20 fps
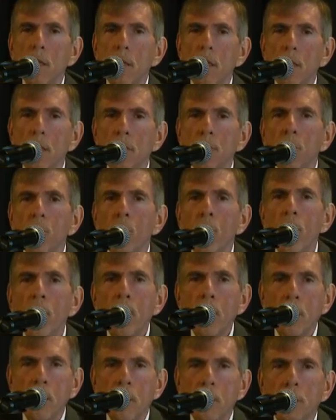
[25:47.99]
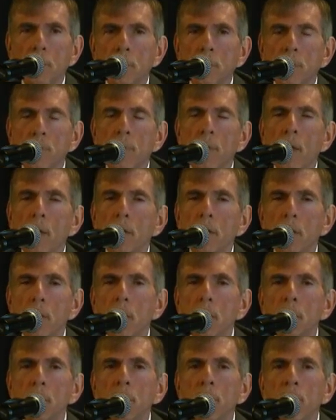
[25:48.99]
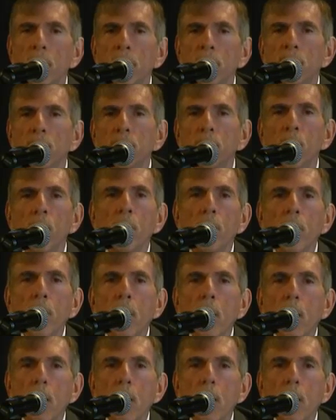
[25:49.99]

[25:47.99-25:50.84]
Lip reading: in a way so that the individual